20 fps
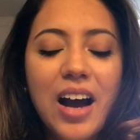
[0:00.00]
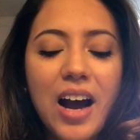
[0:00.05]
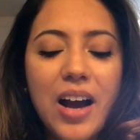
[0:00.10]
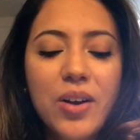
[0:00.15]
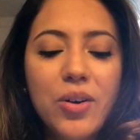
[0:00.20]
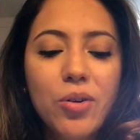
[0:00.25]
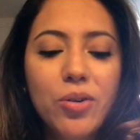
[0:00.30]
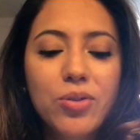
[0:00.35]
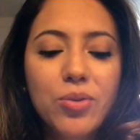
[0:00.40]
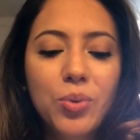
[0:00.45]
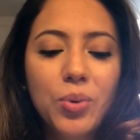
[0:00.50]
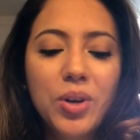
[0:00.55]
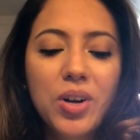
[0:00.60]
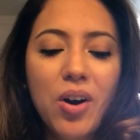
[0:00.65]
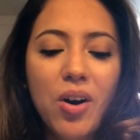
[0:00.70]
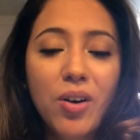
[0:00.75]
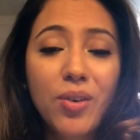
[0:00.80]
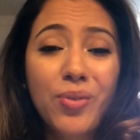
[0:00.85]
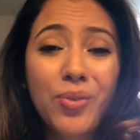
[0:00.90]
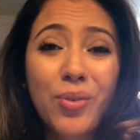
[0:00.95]
I know it's really
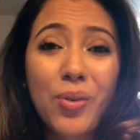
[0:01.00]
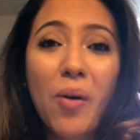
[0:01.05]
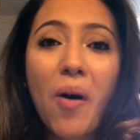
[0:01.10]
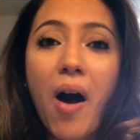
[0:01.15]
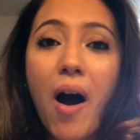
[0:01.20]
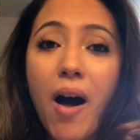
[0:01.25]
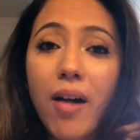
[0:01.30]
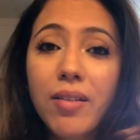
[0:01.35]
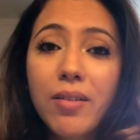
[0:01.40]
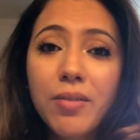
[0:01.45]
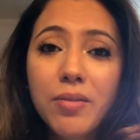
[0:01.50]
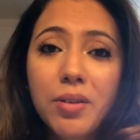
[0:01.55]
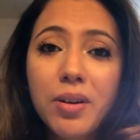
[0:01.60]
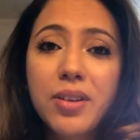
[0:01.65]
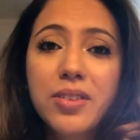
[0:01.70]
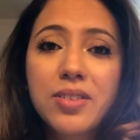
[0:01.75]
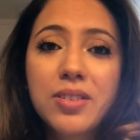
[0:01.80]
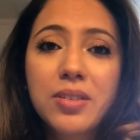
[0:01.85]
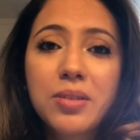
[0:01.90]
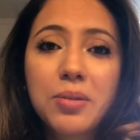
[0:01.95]
hard for all of
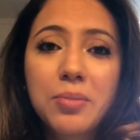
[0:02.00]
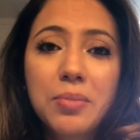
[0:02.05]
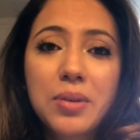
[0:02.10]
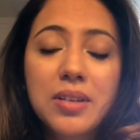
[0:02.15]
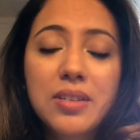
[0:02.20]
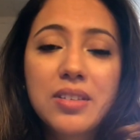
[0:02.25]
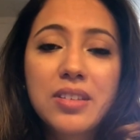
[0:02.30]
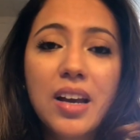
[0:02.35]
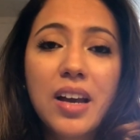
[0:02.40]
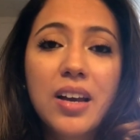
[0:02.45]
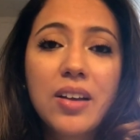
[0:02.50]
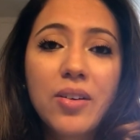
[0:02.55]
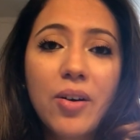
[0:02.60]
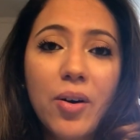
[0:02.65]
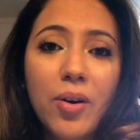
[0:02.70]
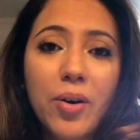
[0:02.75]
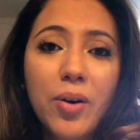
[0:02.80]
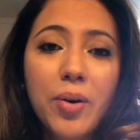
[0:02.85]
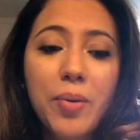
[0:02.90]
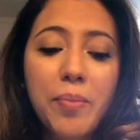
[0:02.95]
us to be staying
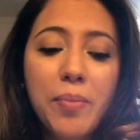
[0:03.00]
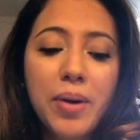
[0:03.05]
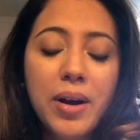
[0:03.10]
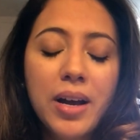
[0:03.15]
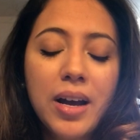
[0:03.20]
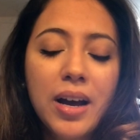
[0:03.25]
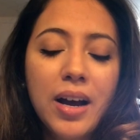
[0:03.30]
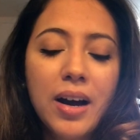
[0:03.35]
home.